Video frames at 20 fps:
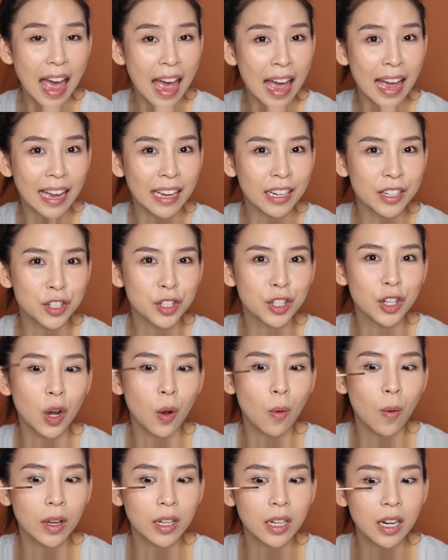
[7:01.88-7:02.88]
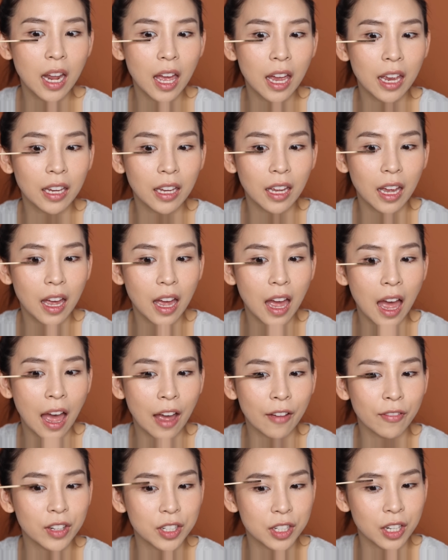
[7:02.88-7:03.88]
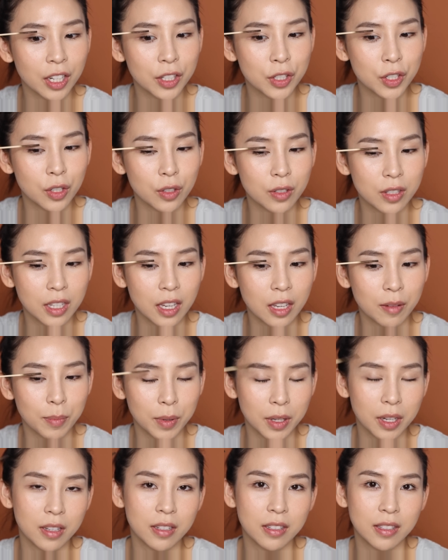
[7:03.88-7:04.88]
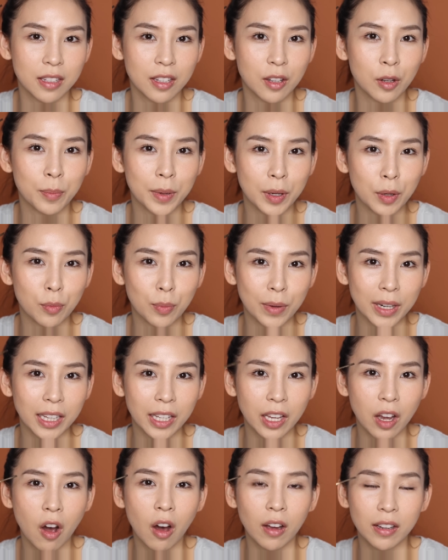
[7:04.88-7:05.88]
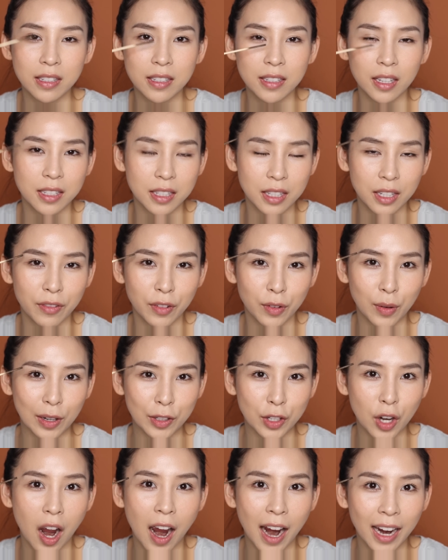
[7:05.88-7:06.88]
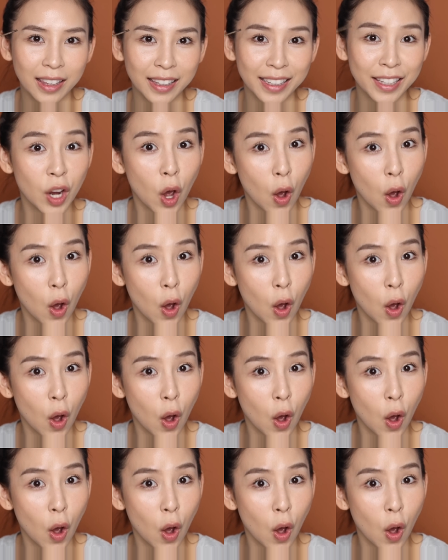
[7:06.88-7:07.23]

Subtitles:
And you don't want to like have it touch your skin because it'll be really hot and sensitive around your eyelid,